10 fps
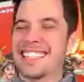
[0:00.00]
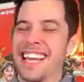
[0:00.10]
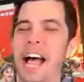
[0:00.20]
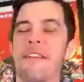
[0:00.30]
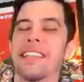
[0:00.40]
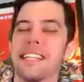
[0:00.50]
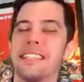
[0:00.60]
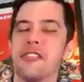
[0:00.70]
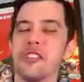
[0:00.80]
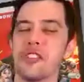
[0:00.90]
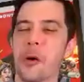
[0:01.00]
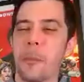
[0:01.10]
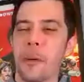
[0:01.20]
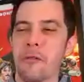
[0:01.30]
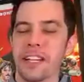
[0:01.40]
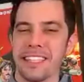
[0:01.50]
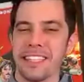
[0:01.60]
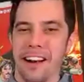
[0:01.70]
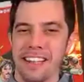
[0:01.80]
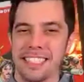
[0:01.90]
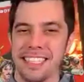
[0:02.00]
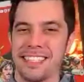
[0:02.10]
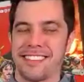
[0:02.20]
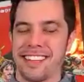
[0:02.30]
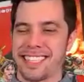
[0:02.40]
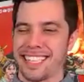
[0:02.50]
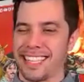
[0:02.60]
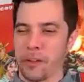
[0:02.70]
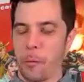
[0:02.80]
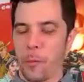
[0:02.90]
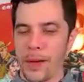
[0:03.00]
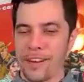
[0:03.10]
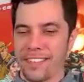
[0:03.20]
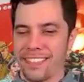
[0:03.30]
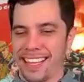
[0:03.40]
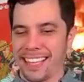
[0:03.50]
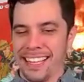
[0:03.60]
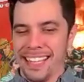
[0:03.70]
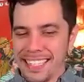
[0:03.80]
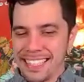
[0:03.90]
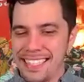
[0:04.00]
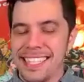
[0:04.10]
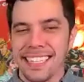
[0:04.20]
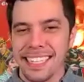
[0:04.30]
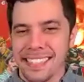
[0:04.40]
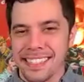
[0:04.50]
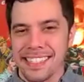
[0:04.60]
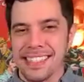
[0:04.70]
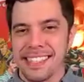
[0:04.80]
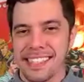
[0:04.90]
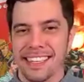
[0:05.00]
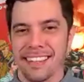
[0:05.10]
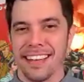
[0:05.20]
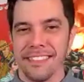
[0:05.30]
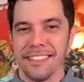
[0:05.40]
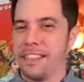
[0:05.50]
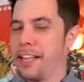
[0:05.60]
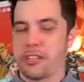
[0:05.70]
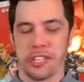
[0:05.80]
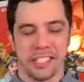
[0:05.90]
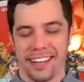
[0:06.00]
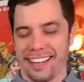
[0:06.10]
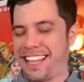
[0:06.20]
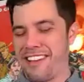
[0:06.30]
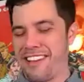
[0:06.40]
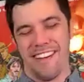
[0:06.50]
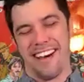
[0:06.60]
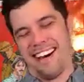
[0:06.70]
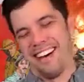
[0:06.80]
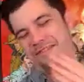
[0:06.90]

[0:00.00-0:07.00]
I mean, that's just so perfectly us. It's just like the weird, like silly and sincere, and then like just cutting you off.